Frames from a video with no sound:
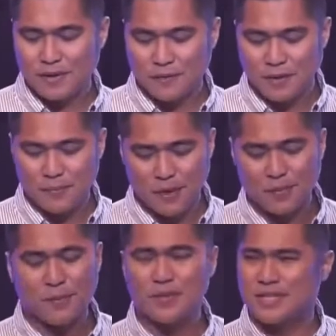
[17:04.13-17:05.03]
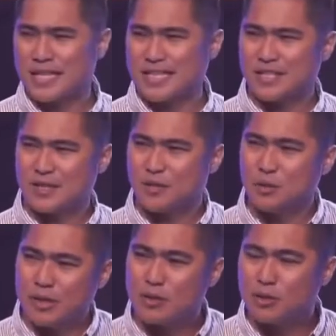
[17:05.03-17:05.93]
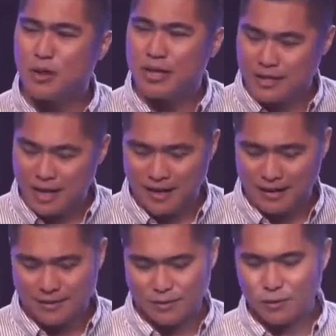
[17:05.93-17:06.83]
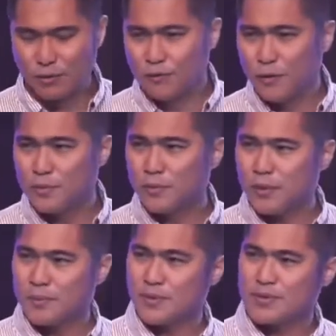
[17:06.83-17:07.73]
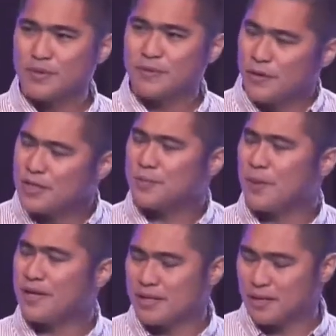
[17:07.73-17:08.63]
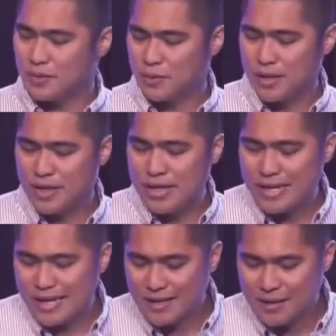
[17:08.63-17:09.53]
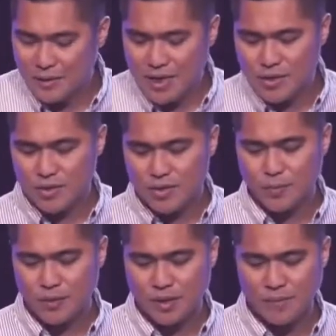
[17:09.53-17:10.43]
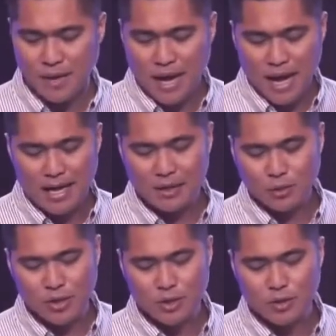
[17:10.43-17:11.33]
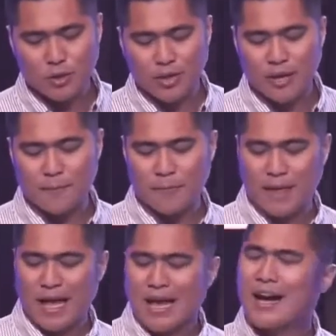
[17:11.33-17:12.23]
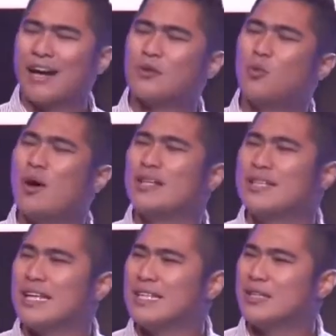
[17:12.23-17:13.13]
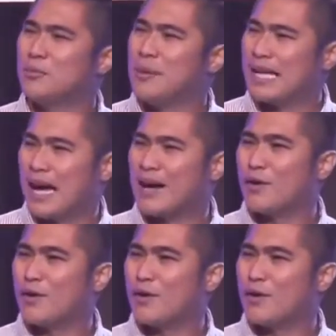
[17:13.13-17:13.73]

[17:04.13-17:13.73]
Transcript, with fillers: of our purpose is to enjoy God twofold purpose. The first part is to really in a relationship with him and to enjoy him. God wanted to make a